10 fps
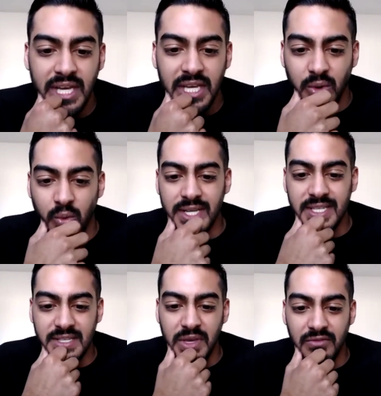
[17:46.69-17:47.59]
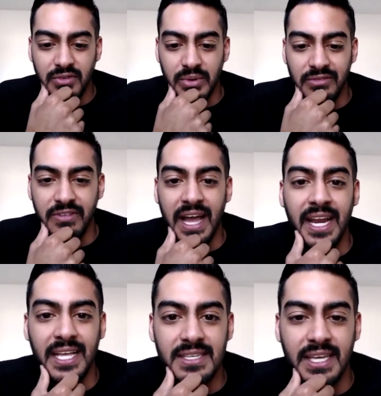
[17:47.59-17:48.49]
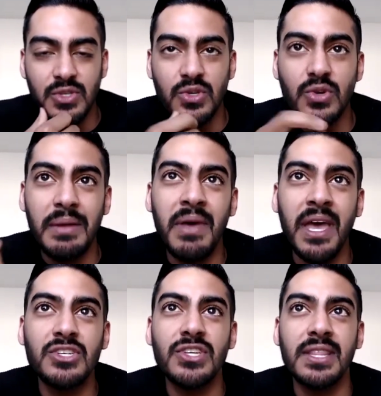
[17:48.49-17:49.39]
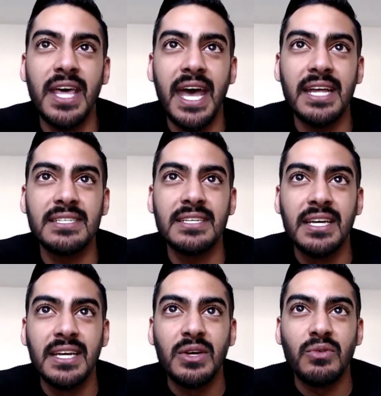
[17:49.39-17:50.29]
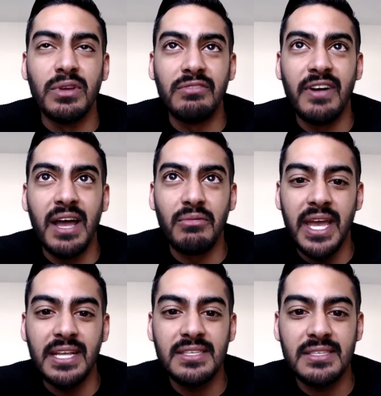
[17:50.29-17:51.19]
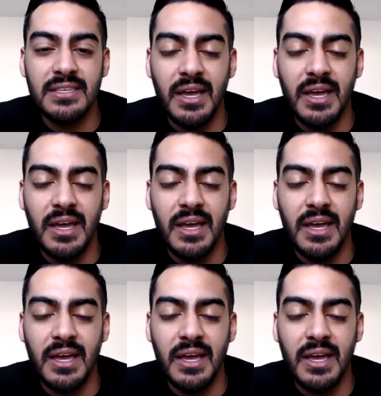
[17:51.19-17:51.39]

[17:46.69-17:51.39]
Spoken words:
You know, what does this mean for refinancing? And so you had mentioned that refi rates.